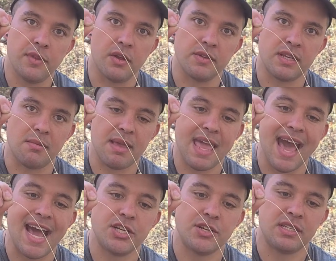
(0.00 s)
Something
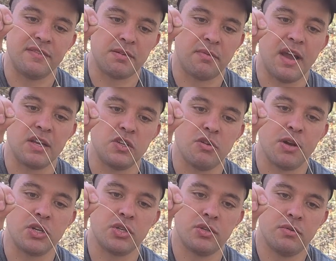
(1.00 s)
catches, and if it's providing too
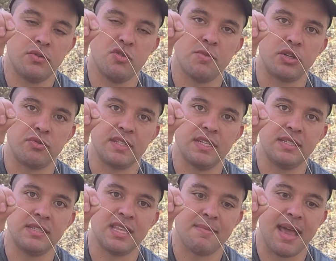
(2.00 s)
much
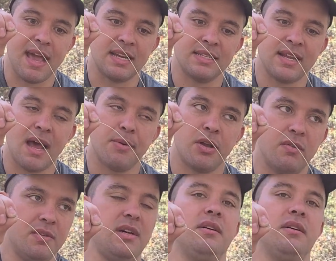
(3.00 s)
resistance, they may kind of stop and go,